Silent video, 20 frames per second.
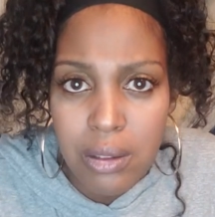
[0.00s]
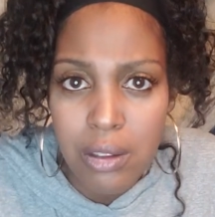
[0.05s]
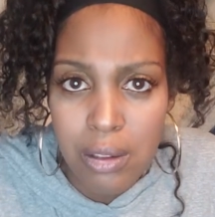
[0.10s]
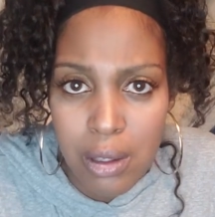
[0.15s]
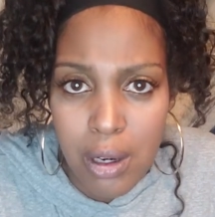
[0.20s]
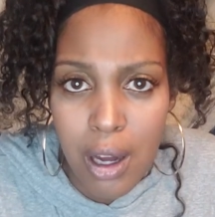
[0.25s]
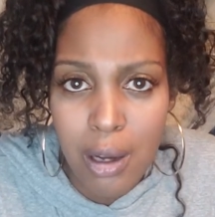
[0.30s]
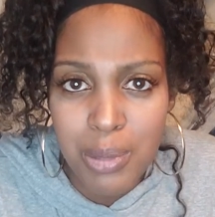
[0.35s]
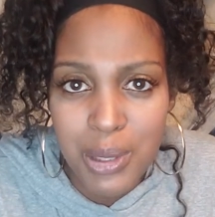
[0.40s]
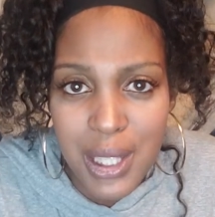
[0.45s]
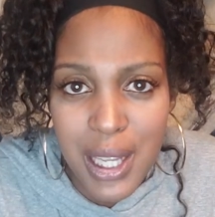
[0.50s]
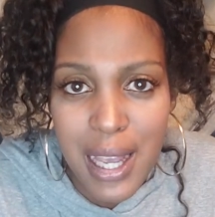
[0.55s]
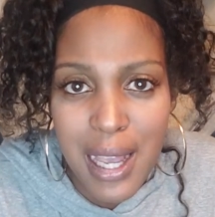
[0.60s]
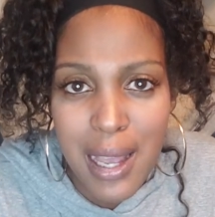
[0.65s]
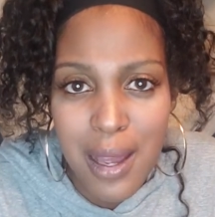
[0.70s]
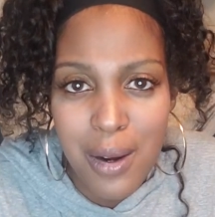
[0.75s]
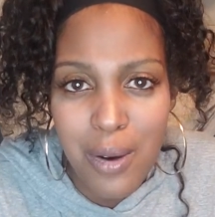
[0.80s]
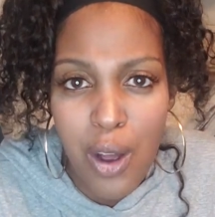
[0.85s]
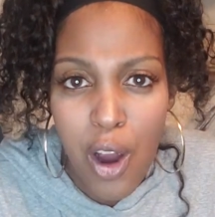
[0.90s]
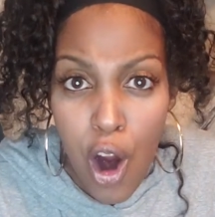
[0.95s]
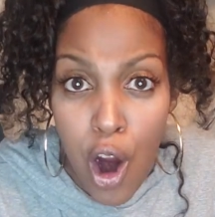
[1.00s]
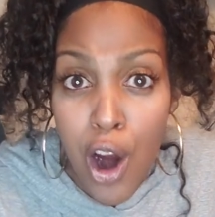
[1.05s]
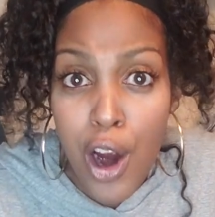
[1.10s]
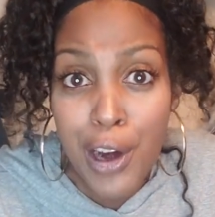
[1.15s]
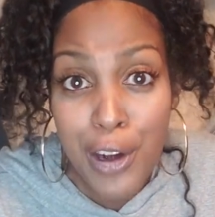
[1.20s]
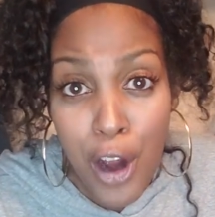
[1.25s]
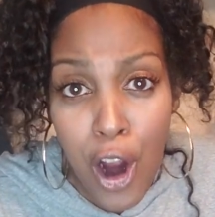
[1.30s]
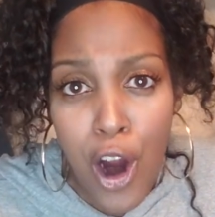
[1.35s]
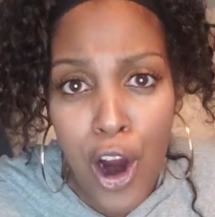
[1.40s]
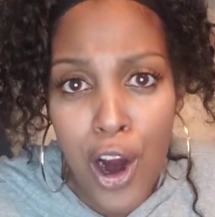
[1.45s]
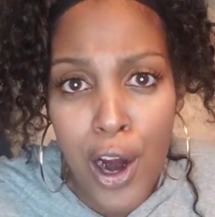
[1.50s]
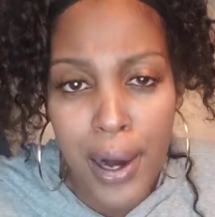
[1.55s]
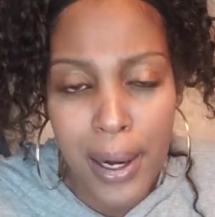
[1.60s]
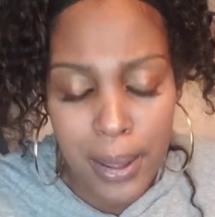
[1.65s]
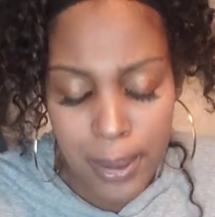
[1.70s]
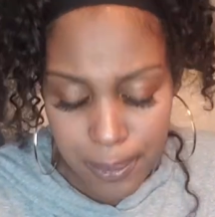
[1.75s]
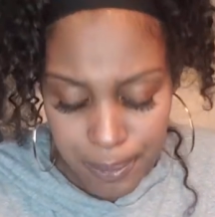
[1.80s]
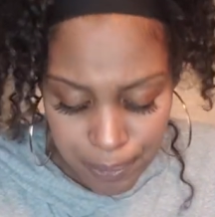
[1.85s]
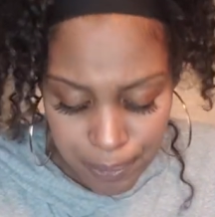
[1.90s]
You know what I'm saying? Hard R.